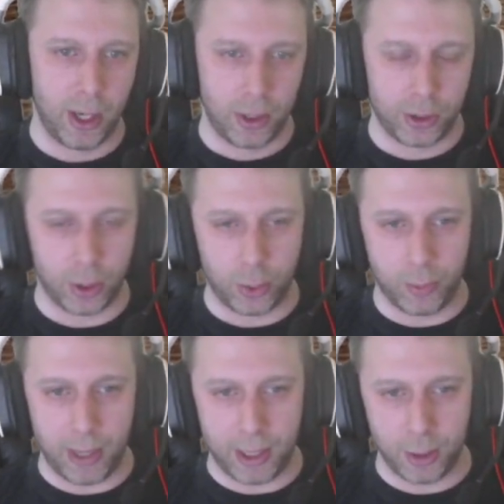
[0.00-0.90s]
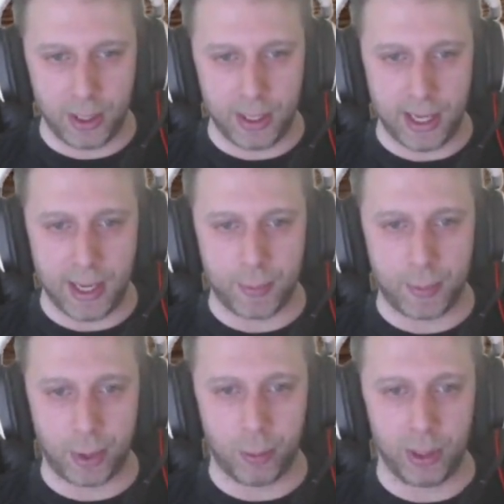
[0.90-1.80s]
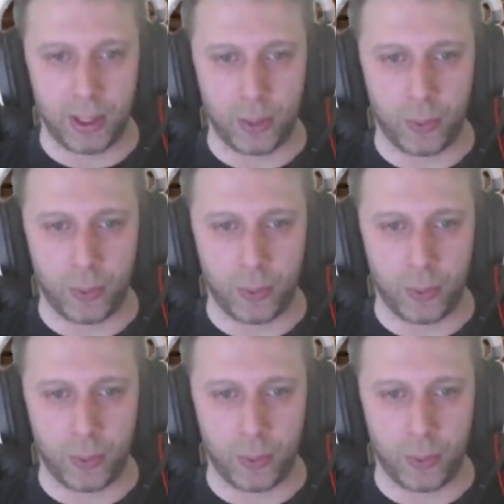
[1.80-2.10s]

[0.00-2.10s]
So by doing that, probably